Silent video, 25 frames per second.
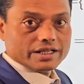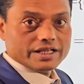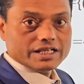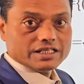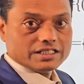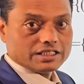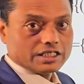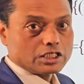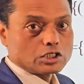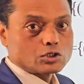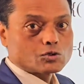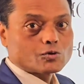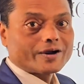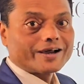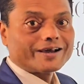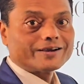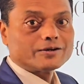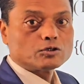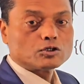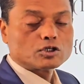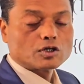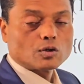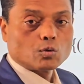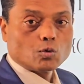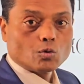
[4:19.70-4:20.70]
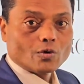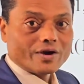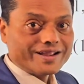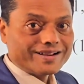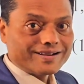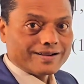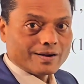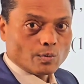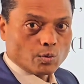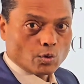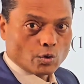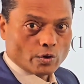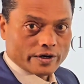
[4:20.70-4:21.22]
is square root of y
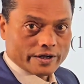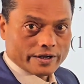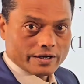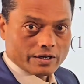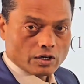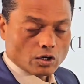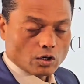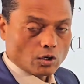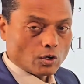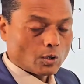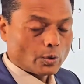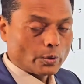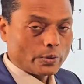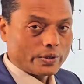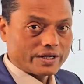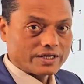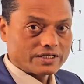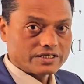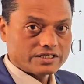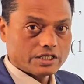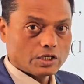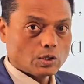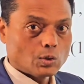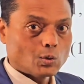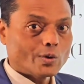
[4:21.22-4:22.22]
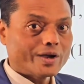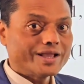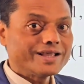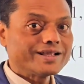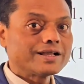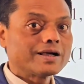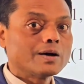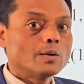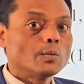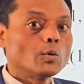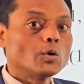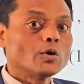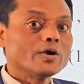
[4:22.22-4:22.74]
component, or we can say y
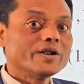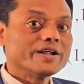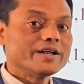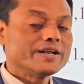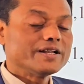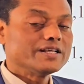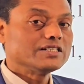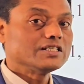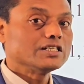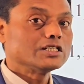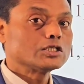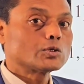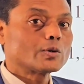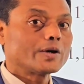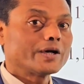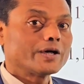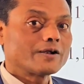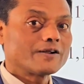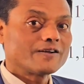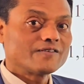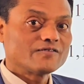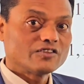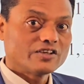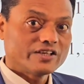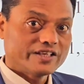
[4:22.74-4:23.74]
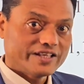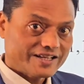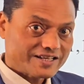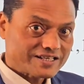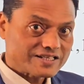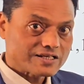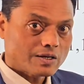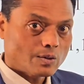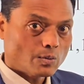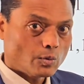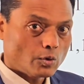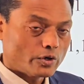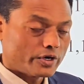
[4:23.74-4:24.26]
component is square root of the
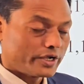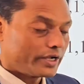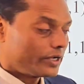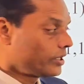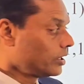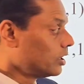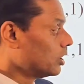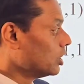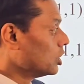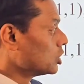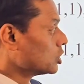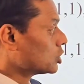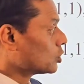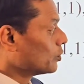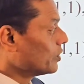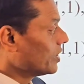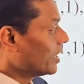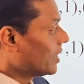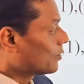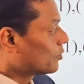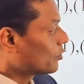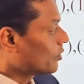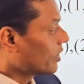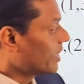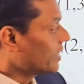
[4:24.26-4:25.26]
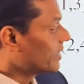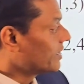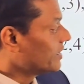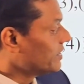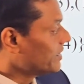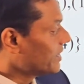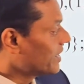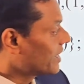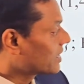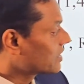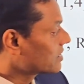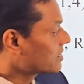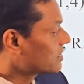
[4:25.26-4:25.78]
x component. So we have to write
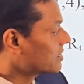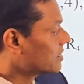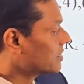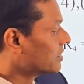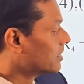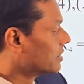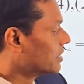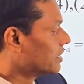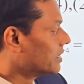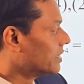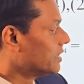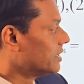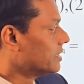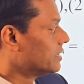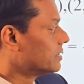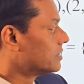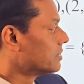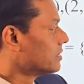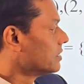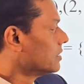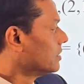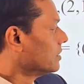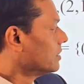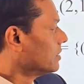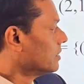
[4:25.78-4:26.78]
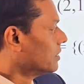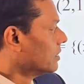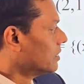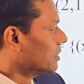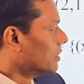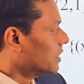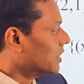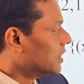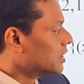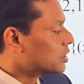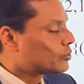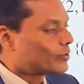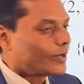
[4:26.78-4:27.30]
x is
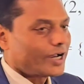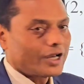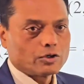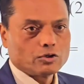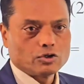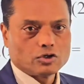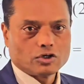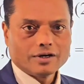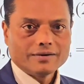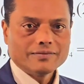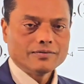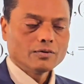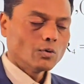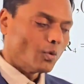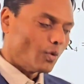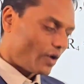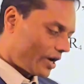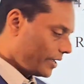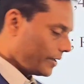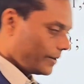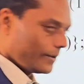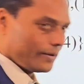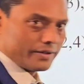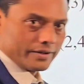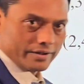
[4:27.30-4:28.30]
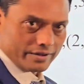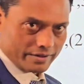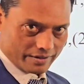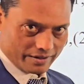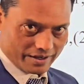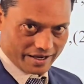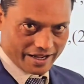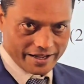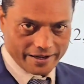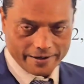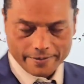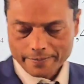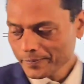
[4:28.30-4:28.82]
square root of y,
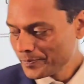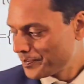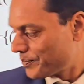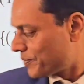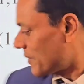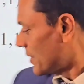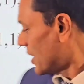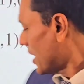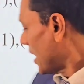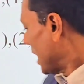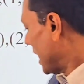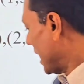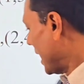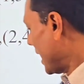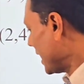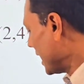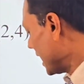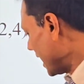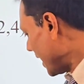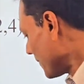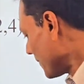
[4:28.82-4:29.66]
right? And